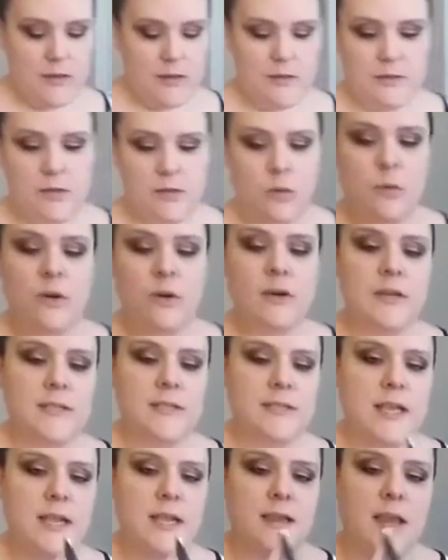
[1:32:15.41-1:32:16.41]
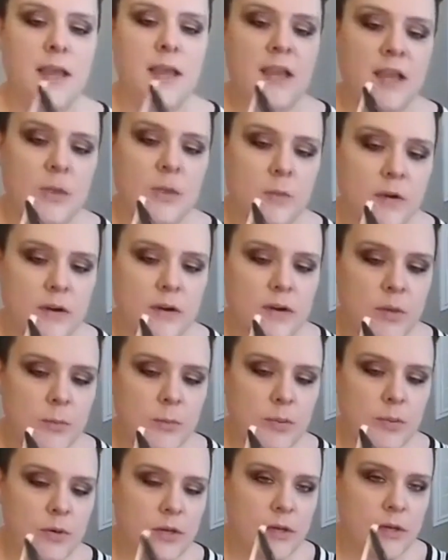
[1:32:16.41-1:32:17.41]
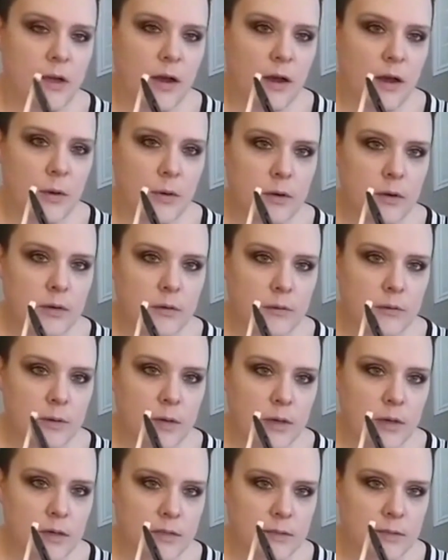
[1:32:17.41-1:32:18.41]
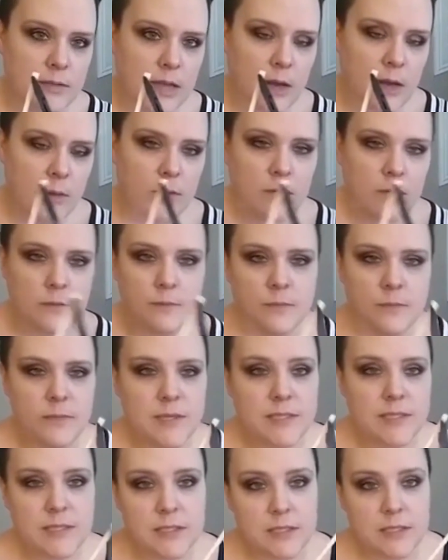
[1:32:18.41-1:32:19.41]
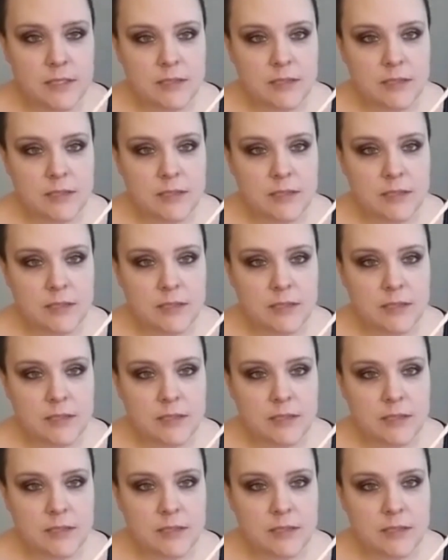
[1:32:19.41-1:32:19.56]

So we're going to take the egg and we're going to put our dowel. This is